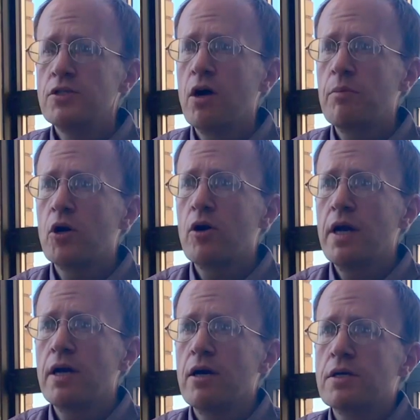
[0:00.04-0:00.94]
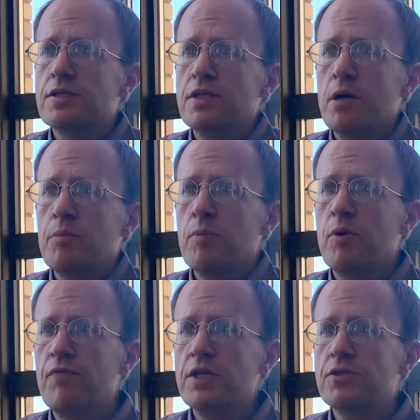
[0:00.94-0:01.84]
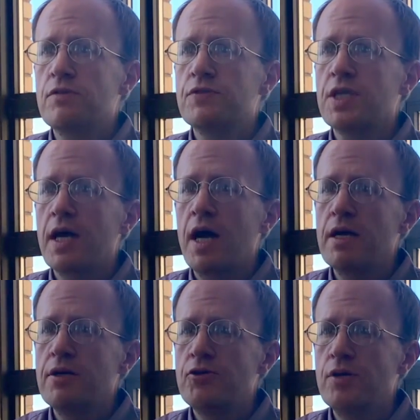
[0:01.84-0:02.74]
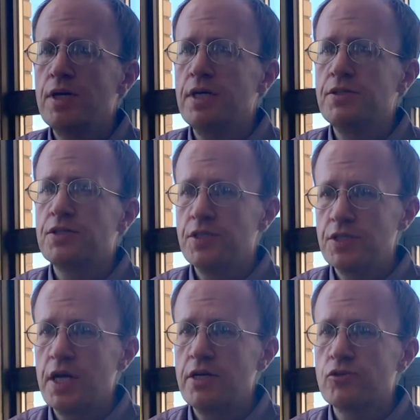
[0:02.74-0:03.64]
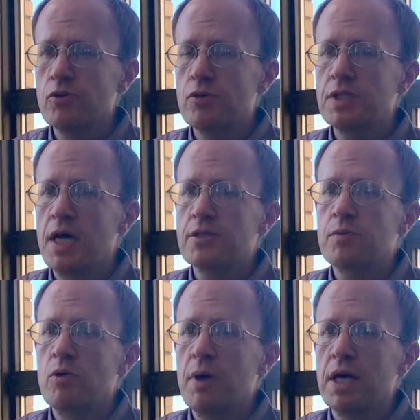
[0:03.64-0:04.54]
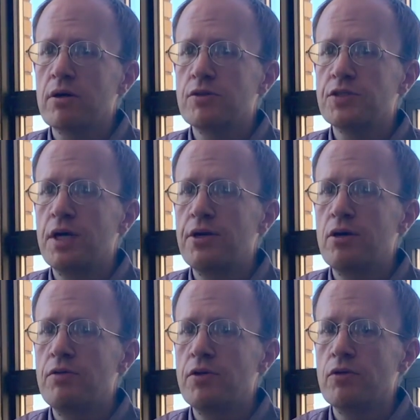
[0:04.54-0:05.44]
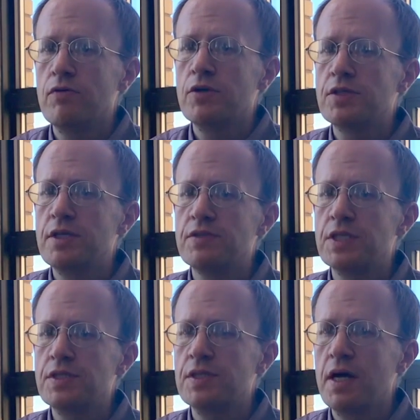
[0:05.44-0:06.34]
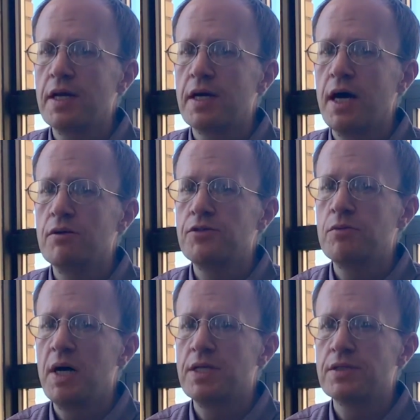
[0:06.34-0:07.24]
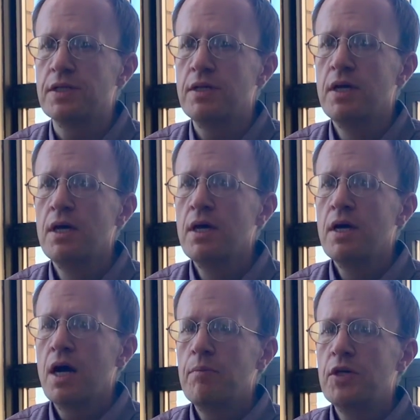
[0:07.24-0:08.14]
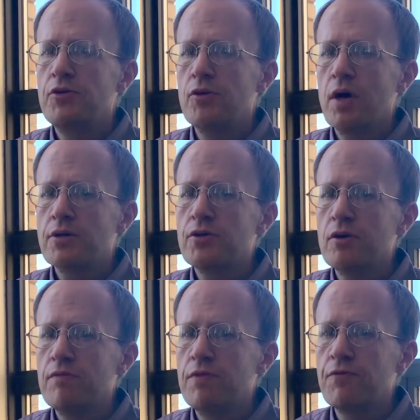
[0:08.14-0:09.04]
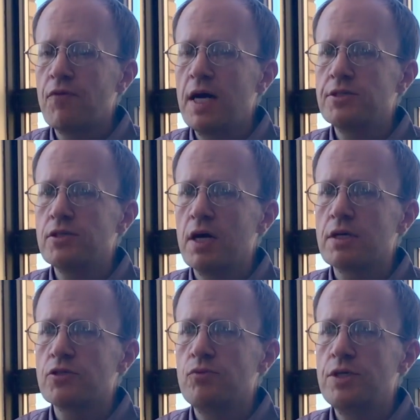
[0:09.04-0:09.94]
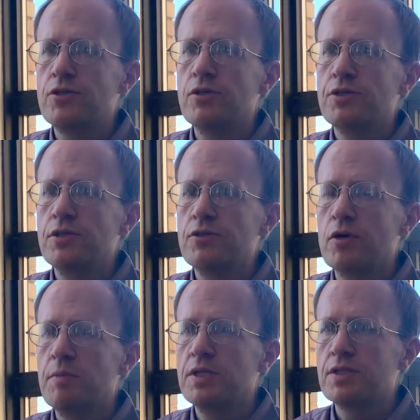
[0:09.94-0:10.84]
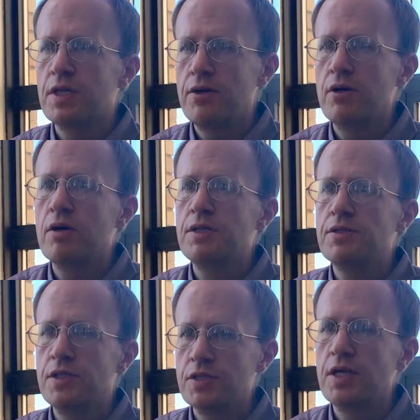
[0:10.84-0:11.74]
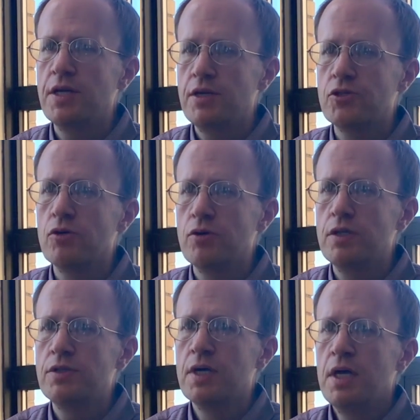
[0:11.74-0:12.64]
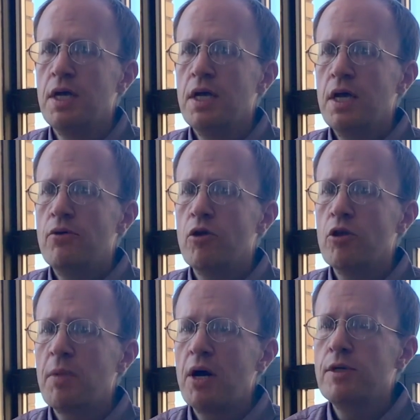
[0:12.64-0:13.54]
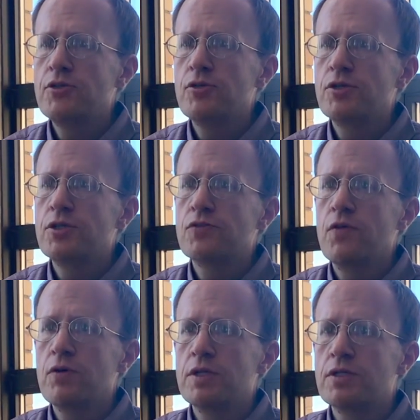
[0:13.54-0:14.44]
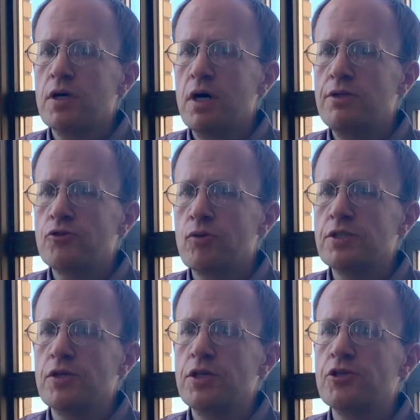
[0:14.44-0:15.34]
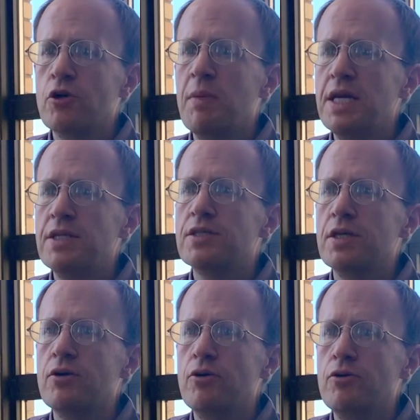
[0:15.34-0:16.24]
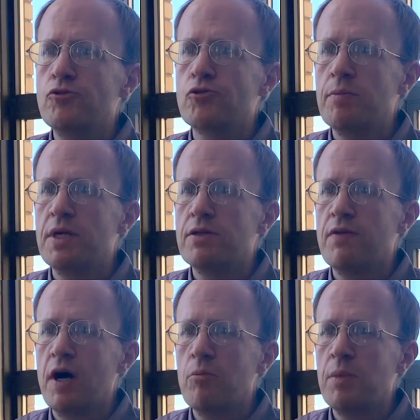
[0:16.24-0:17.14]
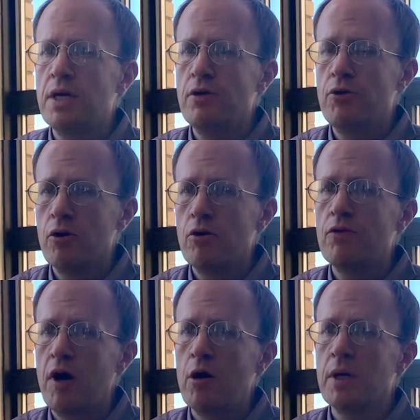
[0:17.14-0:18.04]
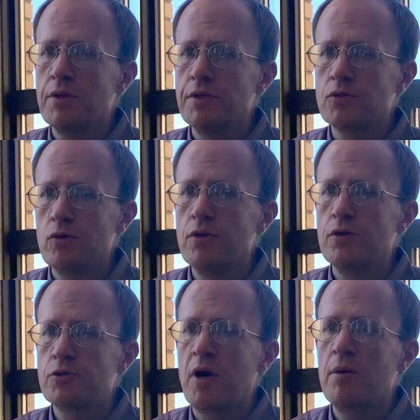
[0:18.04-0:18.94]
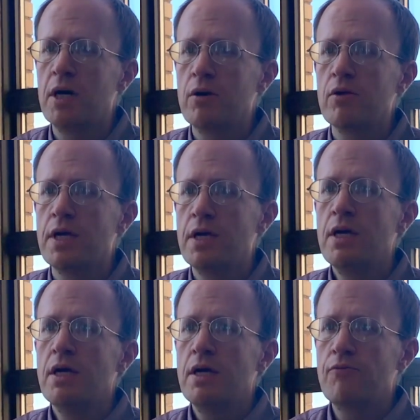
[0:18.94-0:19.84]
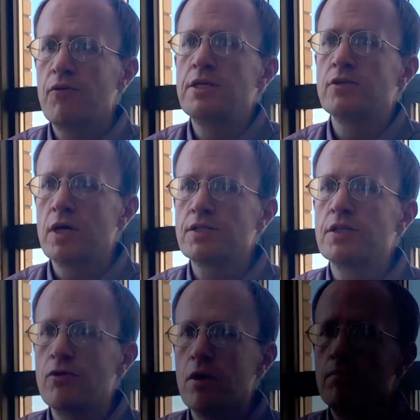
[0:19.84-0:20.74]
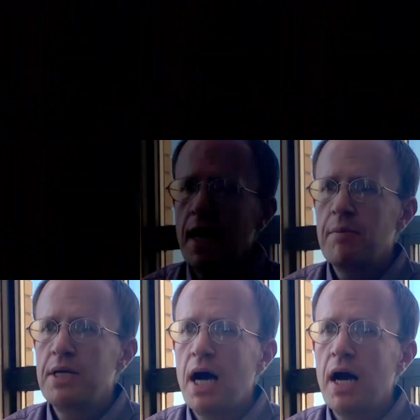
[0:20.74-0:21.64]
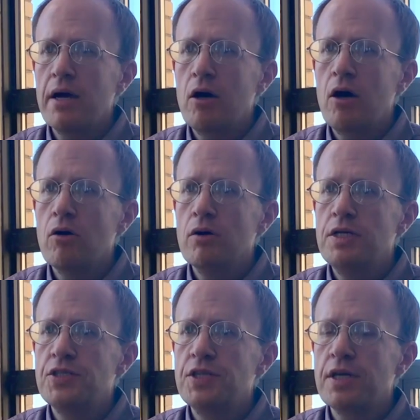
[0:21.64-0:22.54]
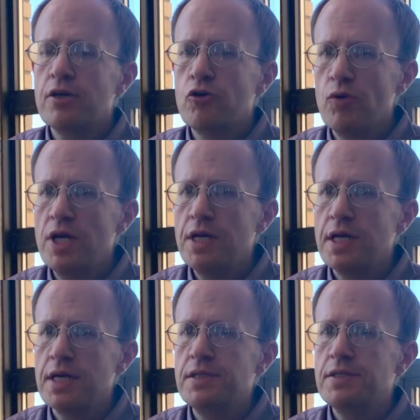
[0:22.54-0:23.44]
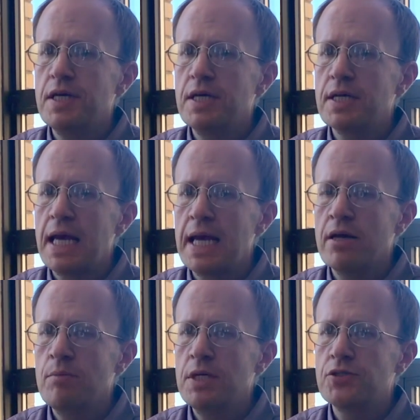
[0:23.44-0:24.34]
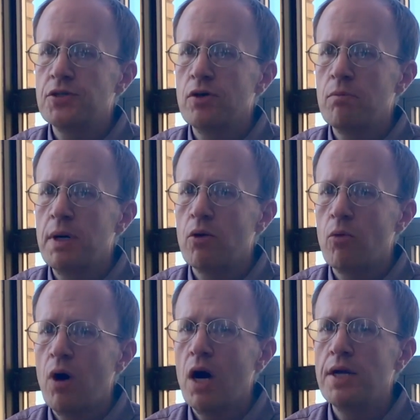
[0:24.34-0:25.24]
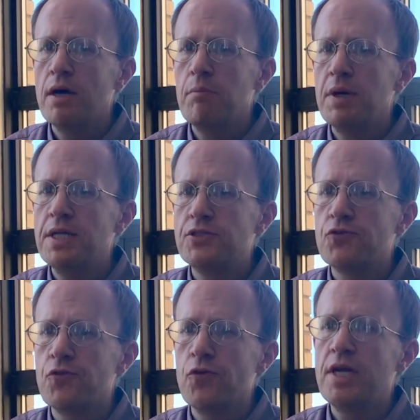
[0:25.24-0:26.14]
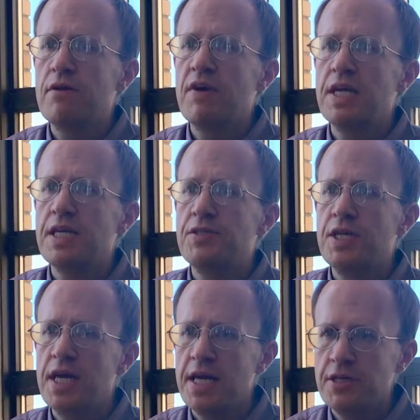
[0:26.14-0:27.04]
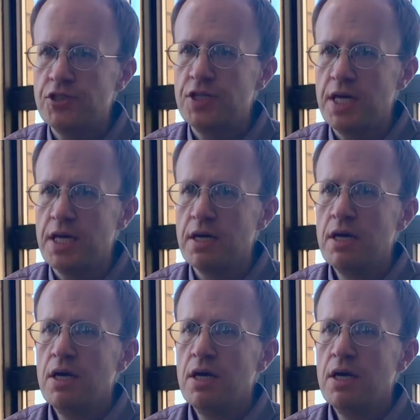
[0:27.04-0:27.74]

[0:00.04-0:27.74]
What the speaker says: So I'm Craig Erickson. I'm a professor of psychiatry at Cincinnati Children's Hospital Medical Center and the University of Cincinnati College of Medicine. I'm the director of the Fragile X Research and Treatment Center at Cincinnati Children's. And really my research is focused on translational medicine or new treatment development and neurodevelopmental disorders, primarily in Fragile X syndrome. And cannabidiol is an ingredient in cannabis or marijuana, but it's free of any THC.